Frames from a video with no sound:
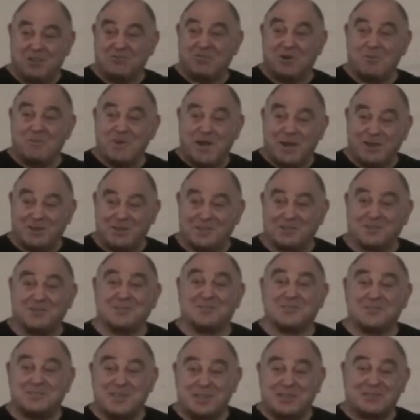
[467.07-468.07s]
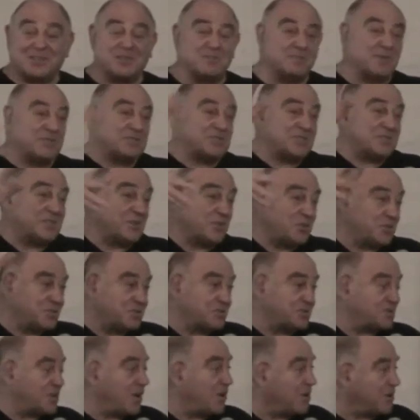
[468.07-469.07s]
from our little settlements in
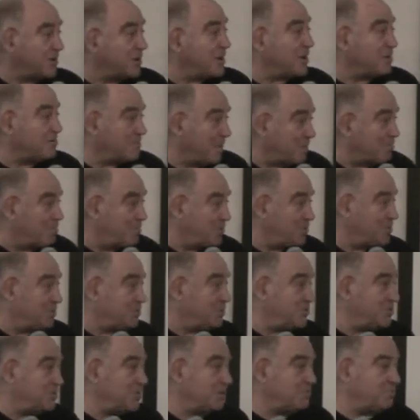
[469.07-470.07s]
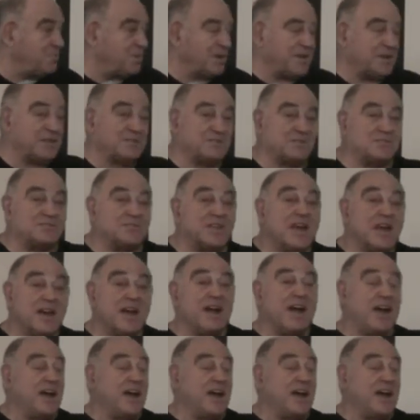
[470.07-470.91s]
Lusaka and Maputo and places.